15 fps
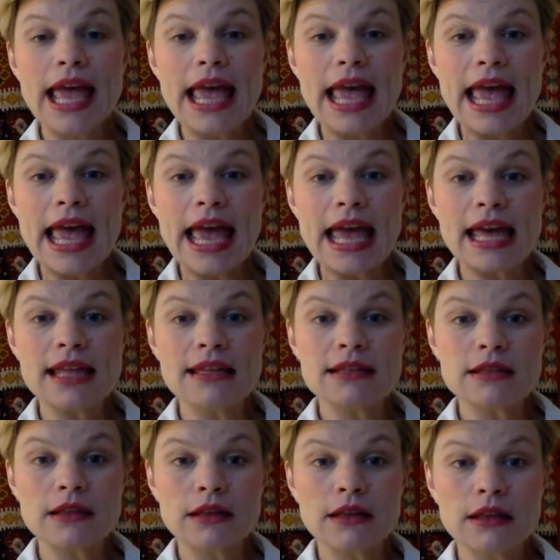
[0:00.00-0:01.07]

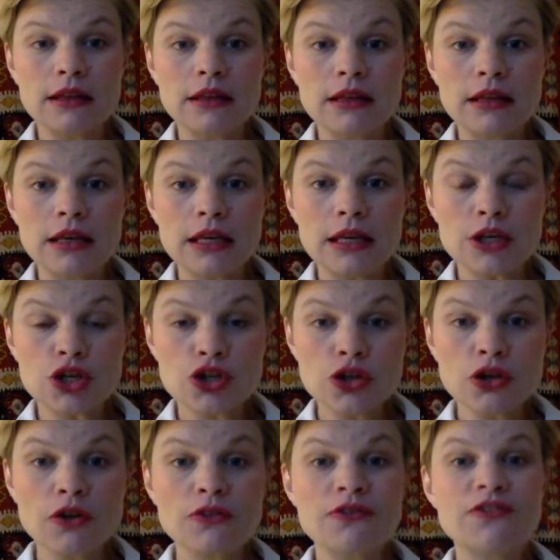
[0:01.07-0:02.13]
and the
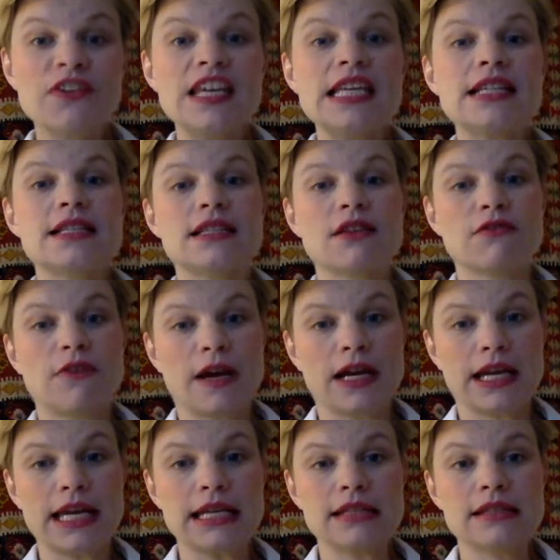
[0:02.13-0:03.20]
sugar feeds the
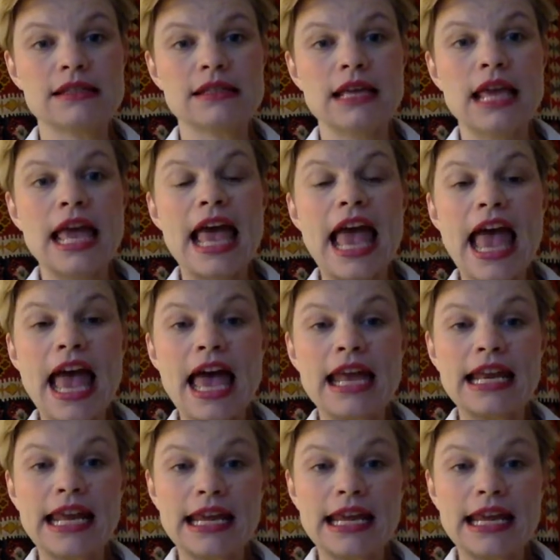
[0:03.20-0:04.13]
fungus and